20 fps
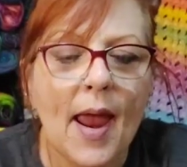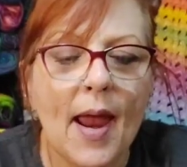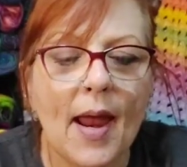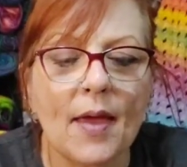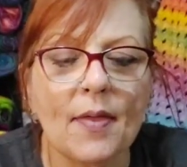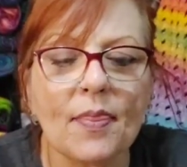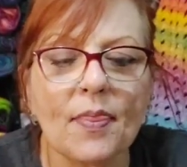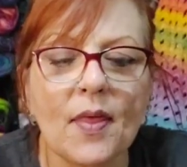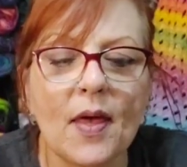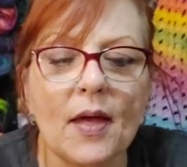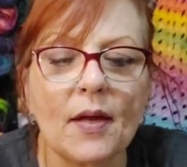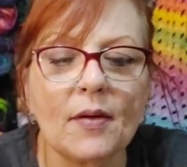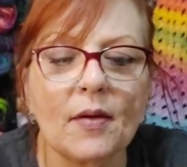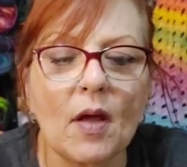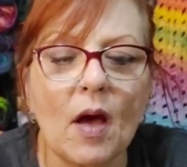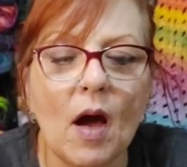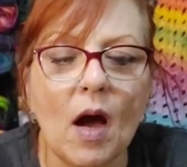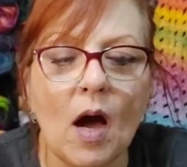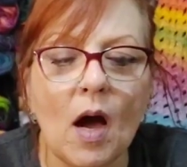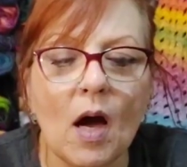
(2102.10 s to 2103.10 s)
and
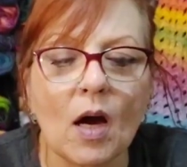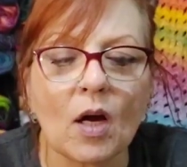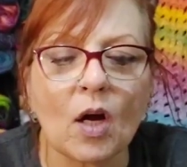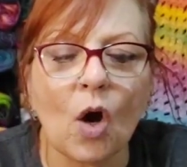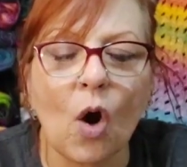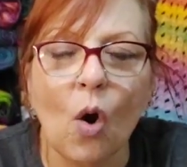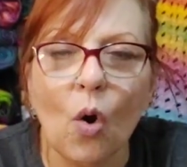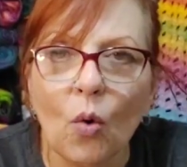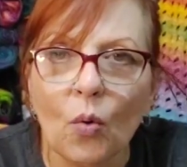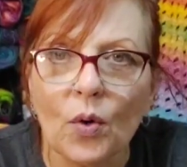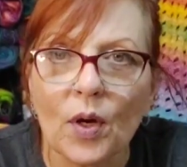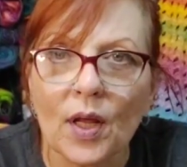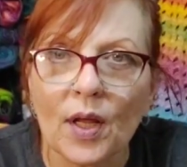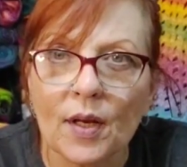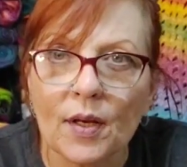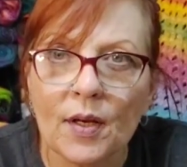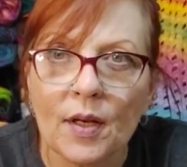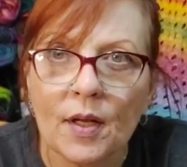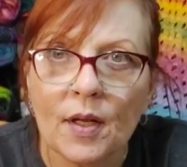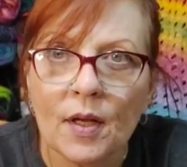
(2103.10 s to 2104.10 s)
then uh,
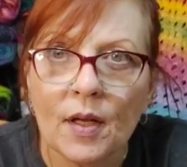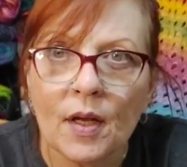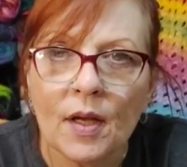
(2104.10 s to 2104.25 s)
coated,